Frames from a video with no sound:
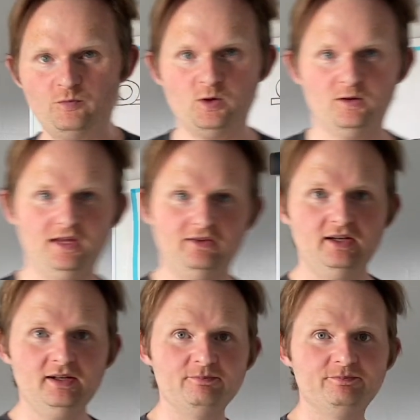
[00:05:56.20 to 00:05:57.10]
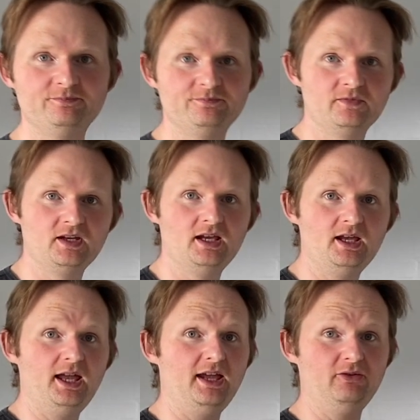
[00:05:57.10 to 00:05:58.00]
that's it.
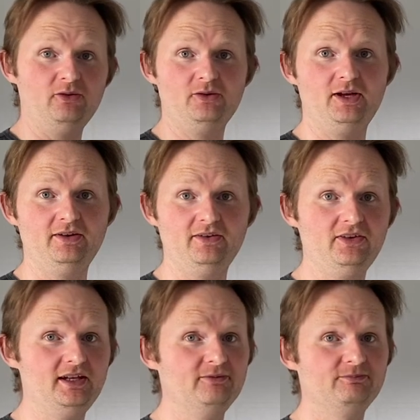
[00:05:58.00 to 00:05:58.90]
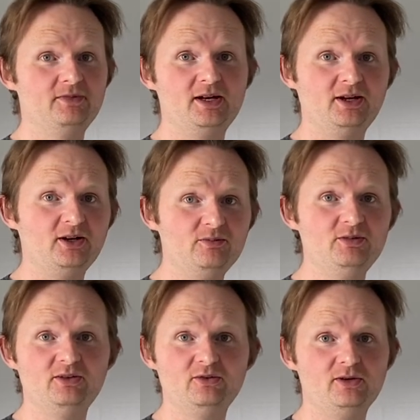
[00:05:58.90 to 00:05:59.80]
As I said,
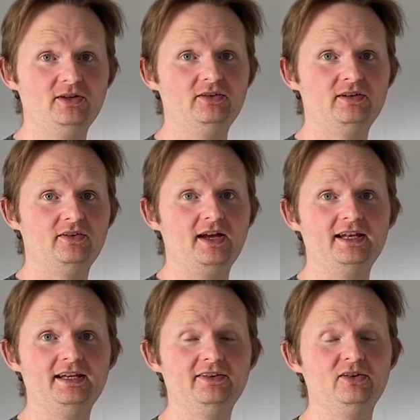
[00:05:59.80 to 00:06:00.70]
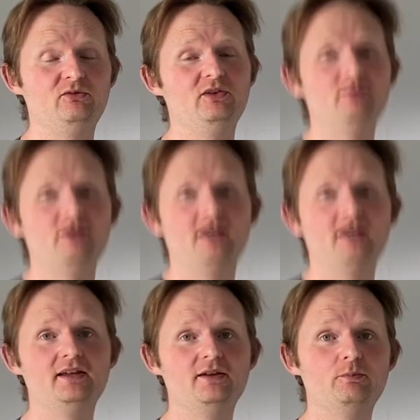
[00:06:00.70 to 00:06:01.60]
comments, questions, ideas and feedback
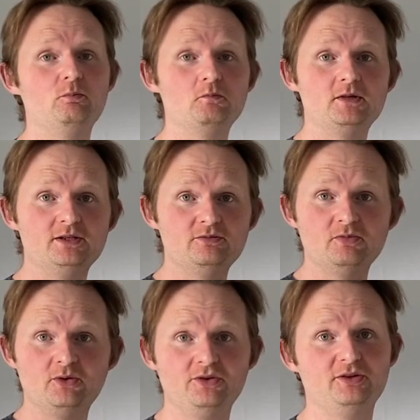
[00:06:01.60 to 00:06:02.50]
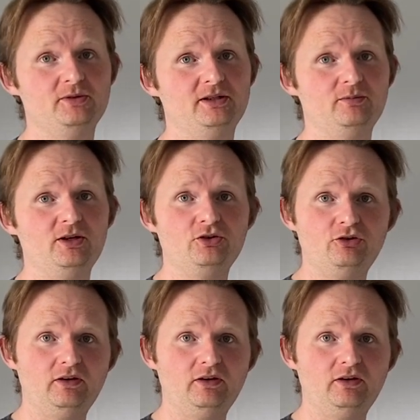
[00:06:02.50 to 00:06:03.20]
is more than welcome, and just